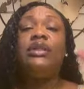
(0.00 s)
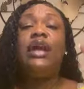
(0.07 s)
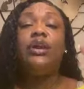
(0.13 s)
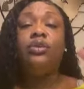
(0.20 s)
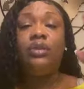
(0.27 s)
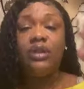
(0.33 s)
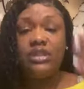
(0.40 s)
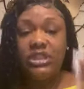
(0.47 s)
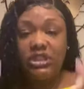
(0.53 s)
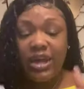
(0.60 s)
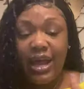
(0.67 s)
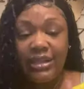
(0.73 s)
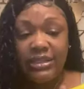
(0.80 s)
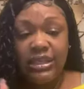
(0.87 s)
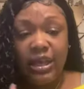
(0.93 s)
Thank you,
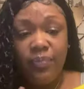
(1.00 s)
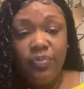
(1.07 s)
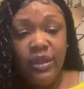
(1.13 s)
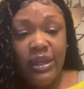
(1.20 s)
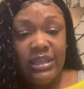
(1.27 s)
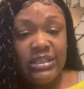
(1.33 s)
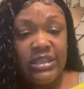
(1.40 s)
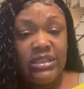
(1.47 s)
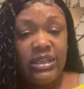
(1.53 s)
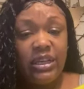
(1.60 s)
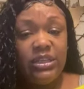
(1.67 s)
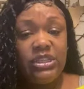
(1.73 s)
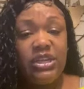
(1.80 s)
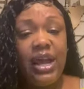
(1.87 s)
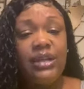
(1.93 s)
LaShanta, Sister
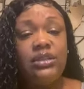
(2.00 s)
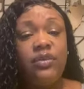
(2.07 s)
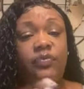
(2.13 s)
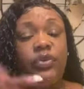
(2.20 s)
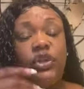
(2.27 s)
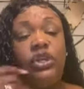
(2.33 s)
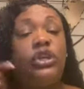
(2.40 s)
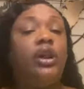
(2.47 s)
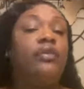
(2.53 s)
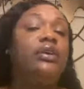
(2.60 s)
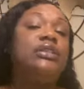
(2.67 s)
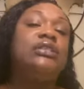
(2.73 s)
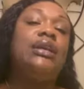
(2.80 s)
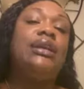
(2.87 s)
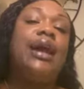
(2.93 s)
LaShanta, for sharing
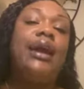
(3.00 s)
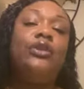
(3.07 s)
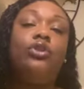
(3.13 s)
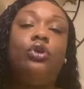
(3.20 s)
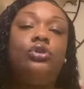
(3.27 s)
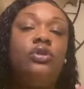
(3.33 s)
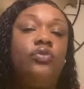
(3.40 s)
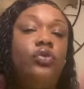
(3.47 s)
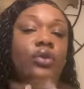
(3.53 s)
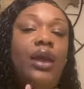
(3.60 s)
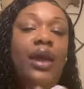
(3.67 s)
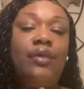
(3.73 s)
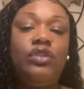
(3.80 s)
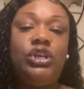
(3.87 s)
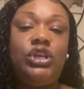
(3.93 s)
tonight. Those of you that
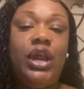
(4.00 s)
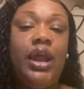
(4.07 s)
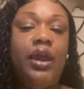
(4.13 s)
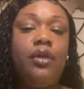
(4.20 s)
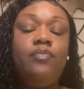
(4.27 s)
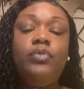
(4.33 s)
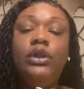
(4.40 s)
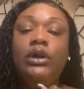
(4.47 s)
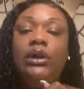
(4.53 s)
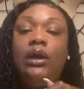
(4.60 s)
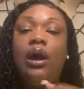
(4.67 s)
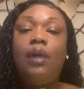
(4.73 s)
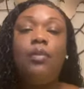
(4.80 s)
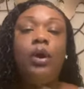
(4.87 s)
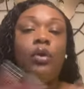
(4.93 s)
have shared,
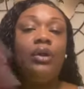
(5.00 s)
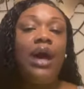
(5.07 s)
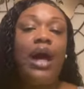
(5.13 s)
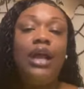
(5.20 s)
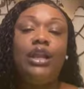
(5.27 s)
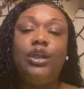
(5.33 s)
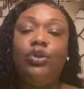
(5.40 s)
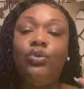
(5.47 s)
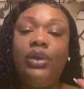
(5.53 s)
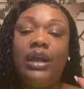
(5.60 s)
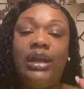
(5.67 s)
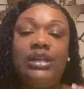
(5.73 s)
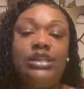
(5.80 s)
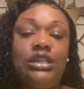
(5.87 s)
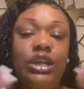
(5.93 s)
come on. Hallelujah.
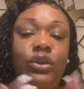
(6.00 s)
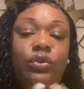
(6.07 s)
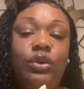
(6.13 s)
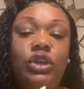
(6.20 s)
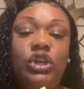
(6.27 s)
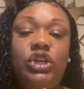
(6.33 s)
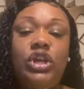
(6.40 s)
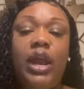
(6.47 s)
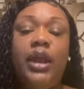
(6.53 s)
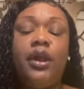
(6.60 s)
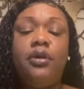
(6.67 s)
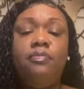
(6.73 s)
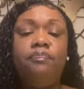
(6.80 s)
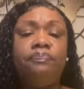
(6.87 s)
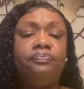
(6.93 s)
Continue to share.
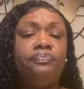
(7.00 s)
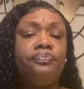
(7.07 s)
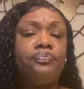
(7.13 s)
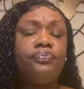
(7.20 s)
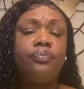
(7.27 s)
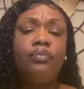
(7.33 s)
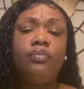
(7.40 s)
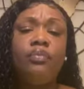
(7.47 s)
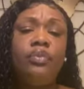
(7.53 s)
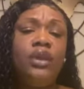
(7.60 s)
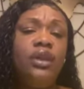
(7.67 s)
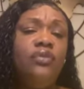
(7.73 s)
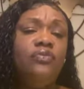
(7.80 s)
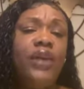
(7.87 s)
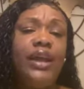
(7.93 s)

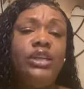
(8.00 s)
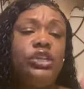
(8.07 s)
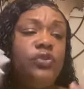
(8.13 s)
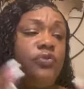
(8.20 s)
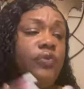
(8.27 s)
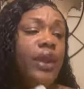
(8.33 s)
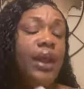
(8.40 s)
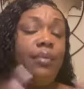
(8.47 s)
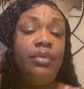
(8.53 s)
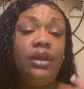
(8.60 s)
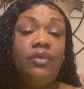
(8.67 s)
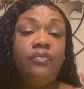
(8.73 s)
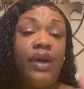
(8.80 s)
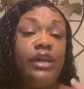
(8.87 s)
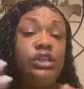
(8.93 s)
Invite your family,
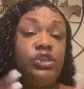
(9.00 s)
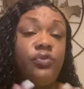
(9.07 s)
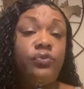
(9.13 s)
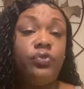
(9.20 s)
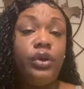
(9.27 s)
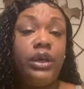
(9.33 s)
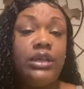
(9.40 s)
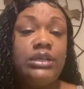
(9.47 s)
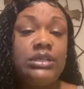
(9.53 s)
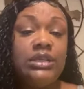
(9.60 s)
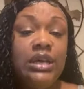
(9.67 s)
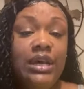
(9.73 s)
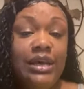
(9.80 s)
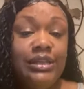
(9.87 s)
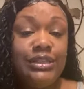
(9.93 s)
invite your friends
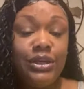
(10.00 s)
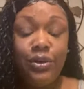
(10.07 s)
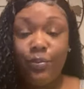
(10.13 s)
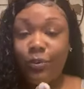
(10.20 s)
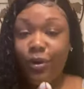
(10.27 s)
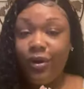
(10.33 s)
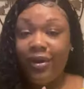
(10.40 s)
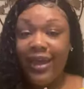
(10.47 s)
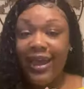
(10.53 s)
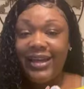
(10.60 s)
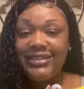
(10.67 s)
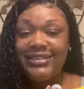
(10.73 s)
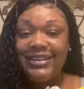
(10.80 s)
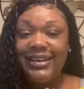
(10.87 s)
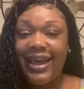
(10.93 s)
to the
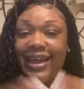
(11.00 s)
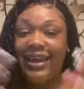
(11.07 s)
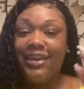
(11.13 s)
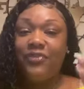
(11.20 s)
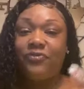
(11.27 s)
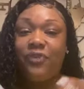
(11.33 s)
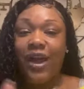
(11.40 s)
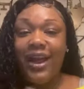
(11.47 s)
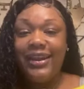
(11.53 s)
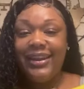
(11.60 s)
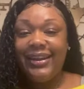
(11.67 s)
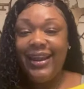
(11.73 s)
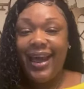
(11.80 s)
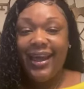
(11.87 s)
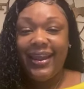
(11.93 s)
broadcast tonight. It's Friday
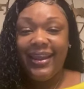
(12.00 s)
night.